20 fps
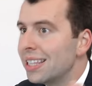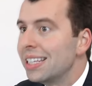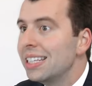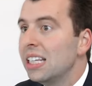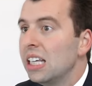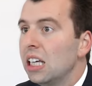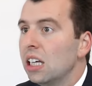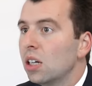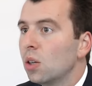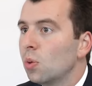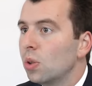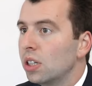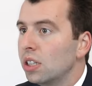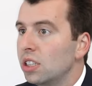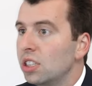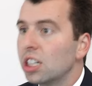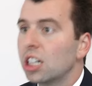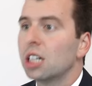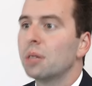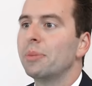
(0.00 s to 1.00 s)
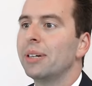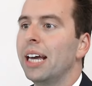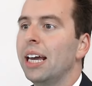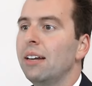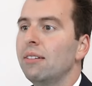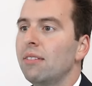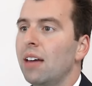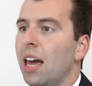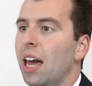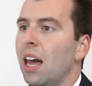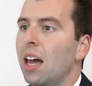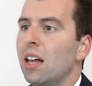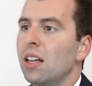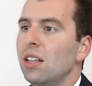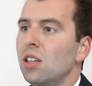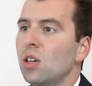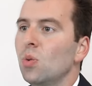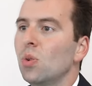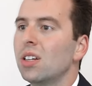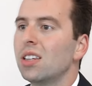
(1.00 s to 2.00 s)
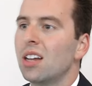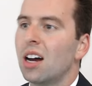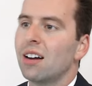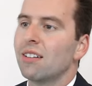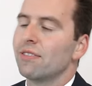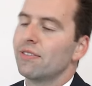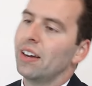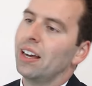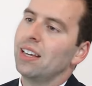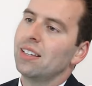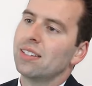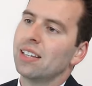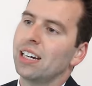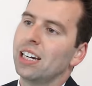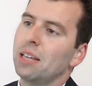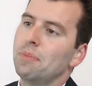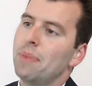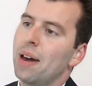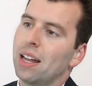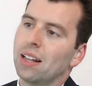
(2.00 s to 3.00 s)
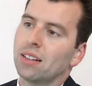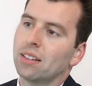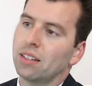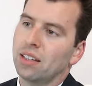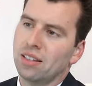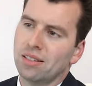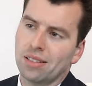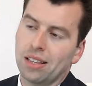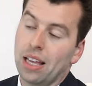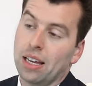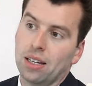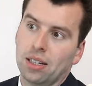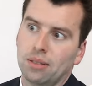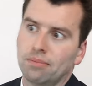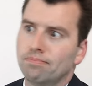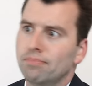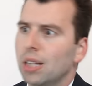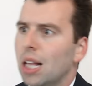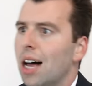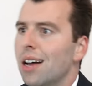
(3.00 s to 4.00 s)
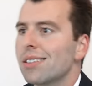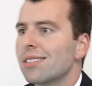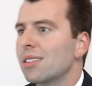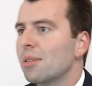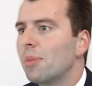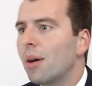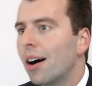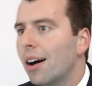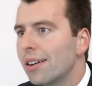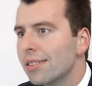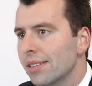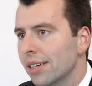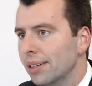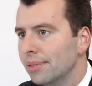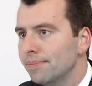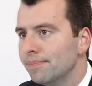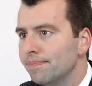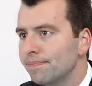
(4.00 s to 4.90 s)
the deal would terminate and you would not face any penalties like a lost deposit.